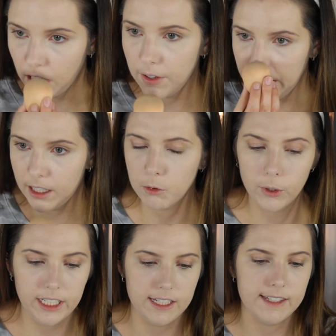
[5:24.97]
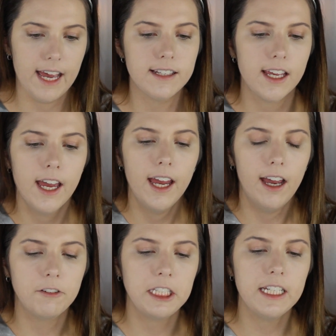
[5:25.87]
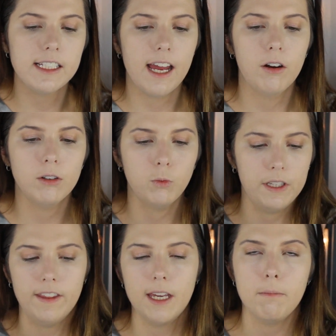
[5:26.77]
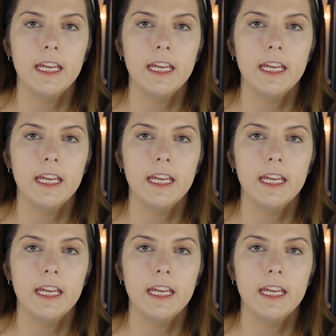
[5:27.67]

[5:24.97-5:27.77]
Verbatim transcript: All right, and I'm going to set everything down with the